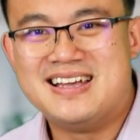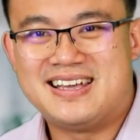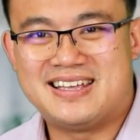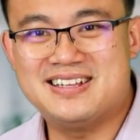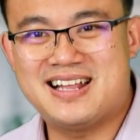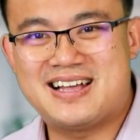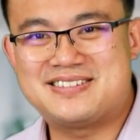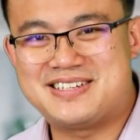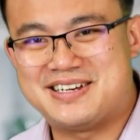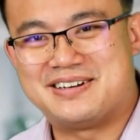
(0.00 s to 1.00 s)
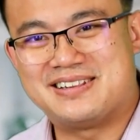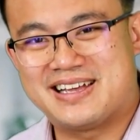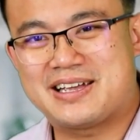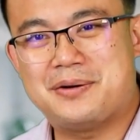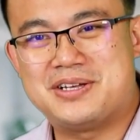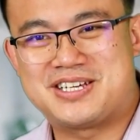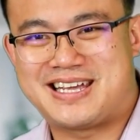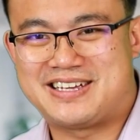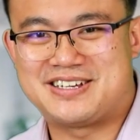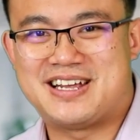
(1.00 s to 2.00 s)
In the last year, LEGO
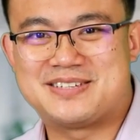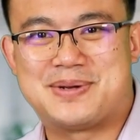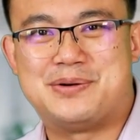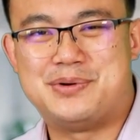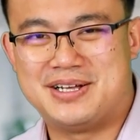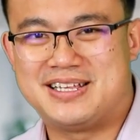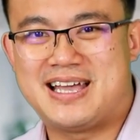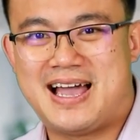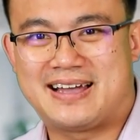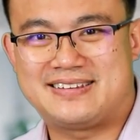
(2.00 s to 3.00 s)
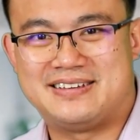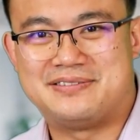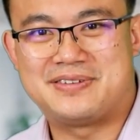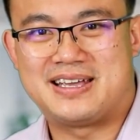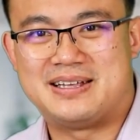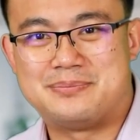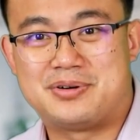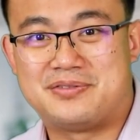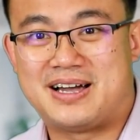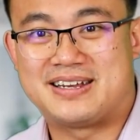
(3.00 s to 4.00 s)
Education has been really active in
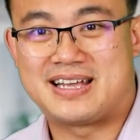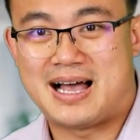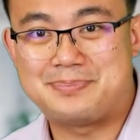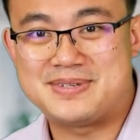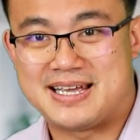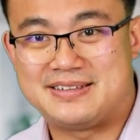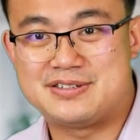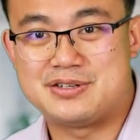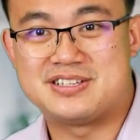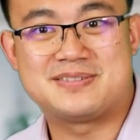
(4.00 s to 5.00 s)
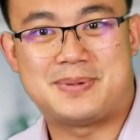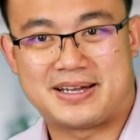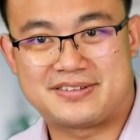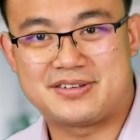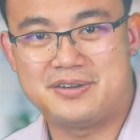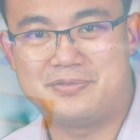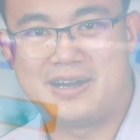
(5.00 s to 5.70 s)
providing updates to the Spike software,